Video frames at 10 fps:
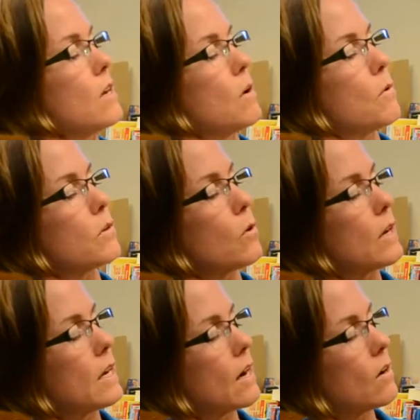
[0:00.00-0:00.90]
With
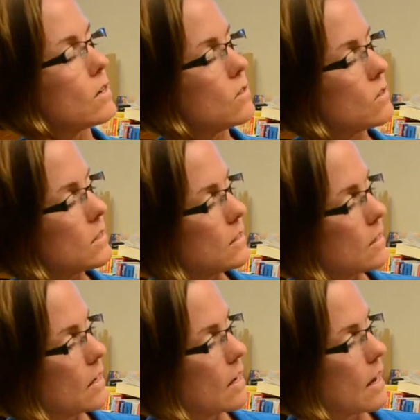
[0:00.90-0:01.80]
quirky characters,
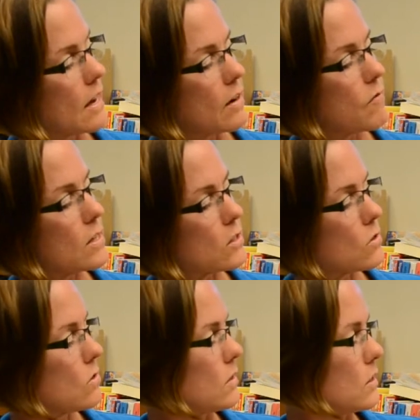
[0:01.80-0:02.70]
an
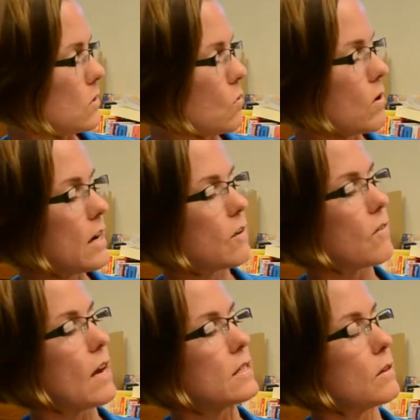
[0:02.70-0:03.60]
adventure, a story. You've
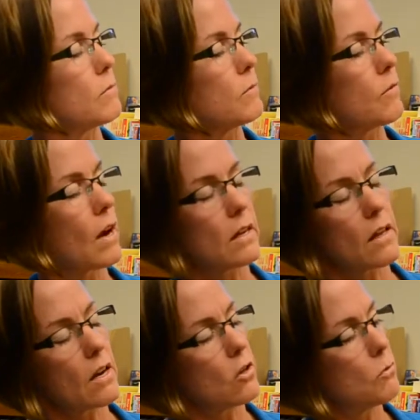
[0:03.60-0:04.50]
got a
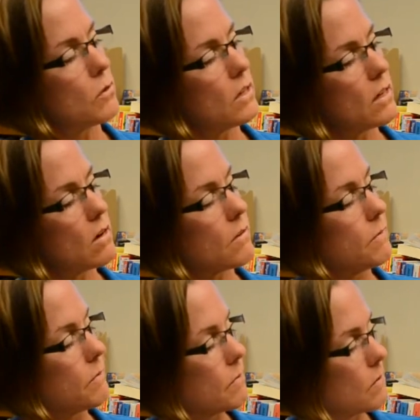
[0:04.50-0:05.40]
lot of humor in there,
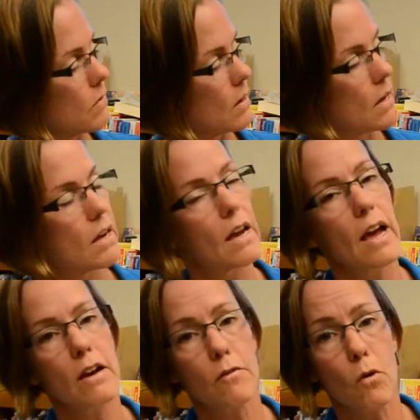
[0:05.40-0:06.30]

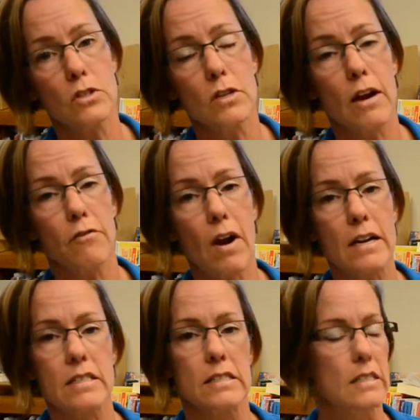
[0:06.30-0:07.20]
and of course you have
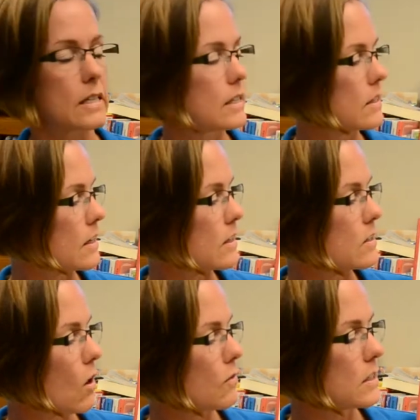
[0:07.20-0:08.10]
fractions, and he
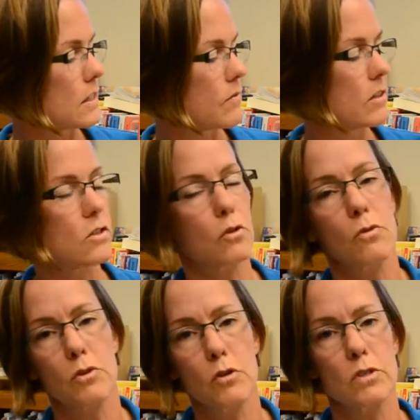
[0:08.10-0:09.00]
solves his adventure
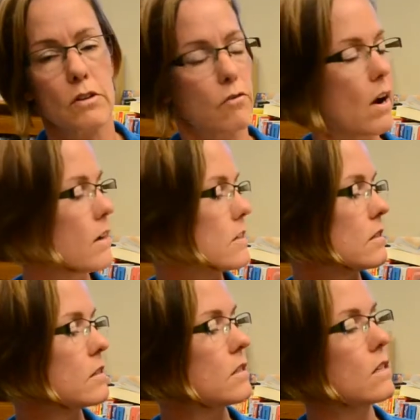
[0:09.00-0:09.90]
using
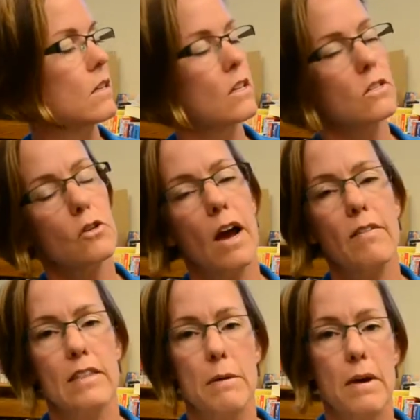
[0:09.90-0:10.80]
fractions. So you're
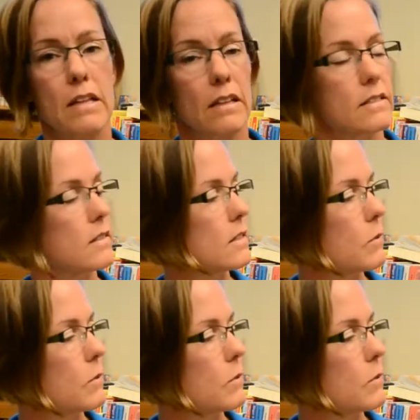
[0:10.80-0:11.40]
having that math lesson as